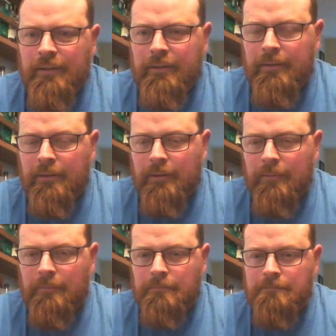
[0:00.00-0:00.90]

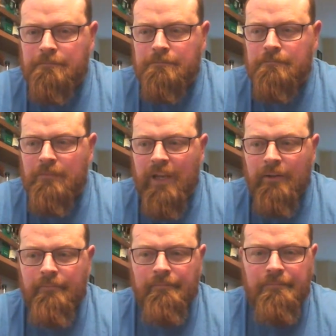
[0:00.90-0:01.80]
Yeah,
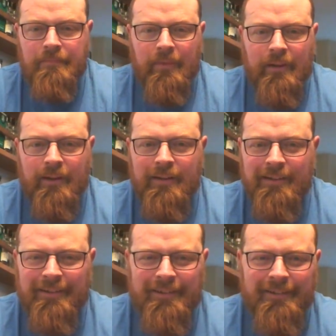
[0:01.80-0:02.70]

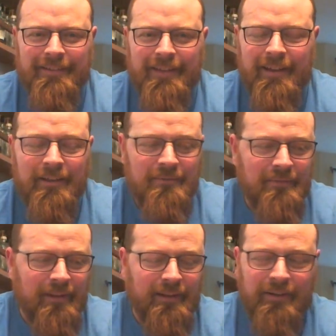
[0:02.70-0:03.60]
I gotta say
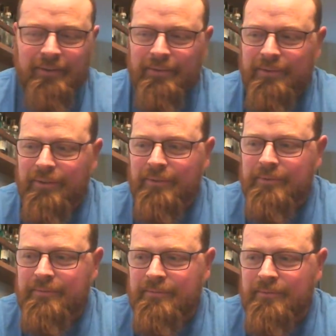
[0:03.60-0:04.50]
that out of the
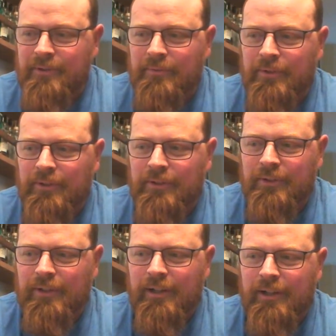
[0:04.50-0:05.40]
two
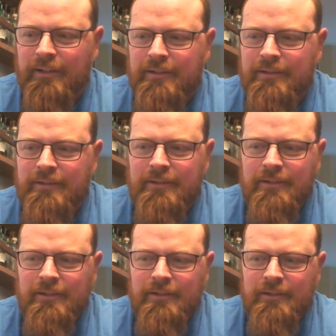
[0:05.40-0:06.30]
over
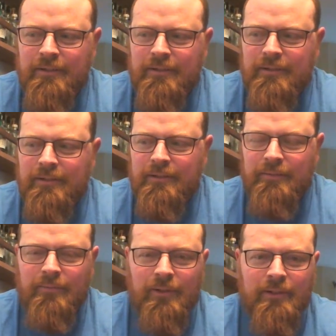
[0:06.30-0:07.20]

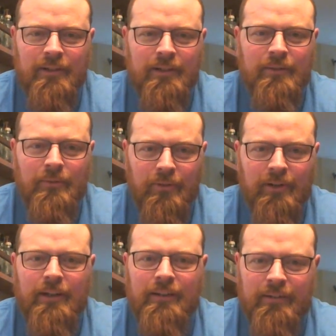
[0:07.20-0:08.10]
Laphroaig 10 and quarter
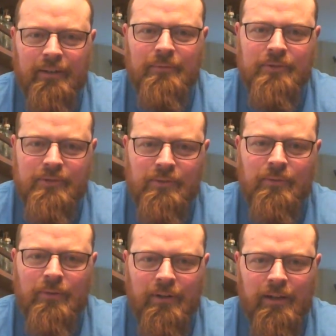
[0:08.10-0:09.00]
cask, I would choose
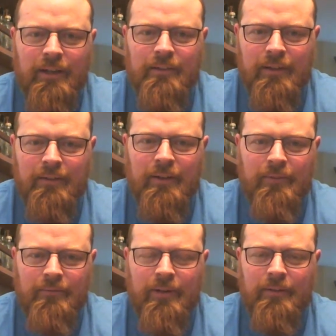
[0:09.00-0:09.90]
quarter cask
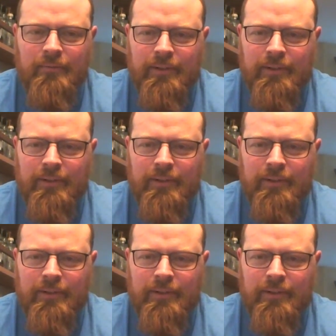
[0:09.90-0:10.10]
every